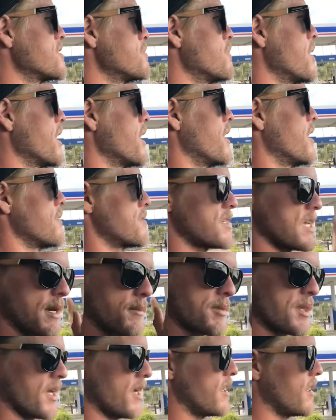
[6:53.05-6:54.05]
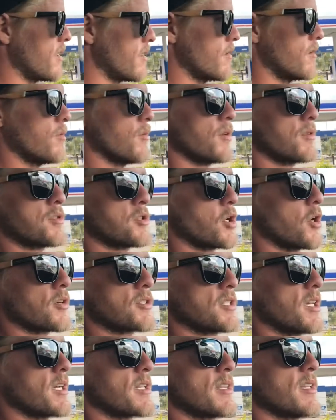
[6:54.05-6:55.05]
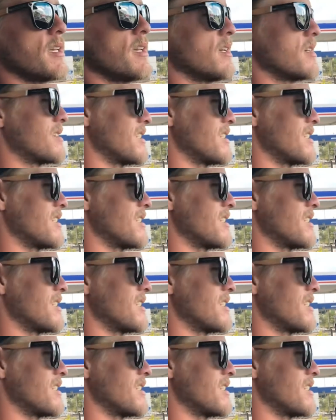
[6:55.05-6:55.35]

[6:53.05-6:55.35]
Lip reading: But same thing with trucks like this.